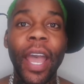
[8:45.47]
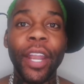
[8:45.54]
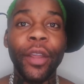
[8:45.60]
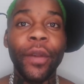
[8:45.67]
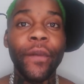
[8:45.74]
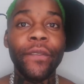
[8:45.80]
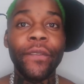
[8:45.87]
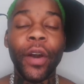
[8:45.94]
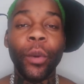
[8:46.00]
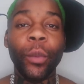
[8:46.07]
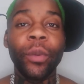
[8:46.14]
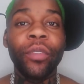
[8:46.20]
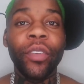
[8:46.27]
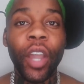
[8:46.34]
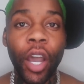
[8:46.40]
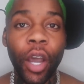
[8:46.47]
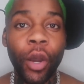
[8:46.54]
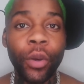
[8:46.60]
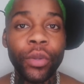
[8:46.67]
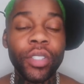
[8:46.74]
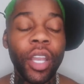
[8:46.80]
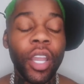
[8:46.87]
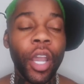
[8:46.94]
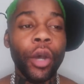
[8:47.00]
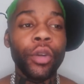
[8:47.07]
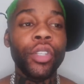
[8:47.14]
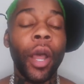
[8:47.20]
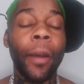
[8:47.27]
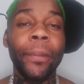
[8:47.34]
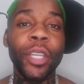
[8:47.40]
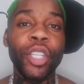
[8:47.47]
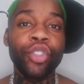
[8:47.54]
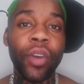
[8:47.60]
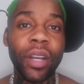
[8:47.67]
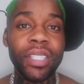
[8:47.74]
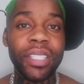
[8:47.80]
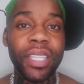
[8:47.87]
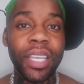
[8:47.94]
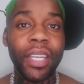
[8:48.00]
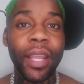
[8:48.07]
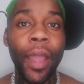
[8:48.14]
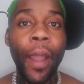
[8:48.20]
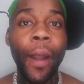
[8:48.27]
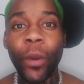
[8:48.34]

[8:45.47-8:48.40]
I don't fuck with girls, girls can't be trusted.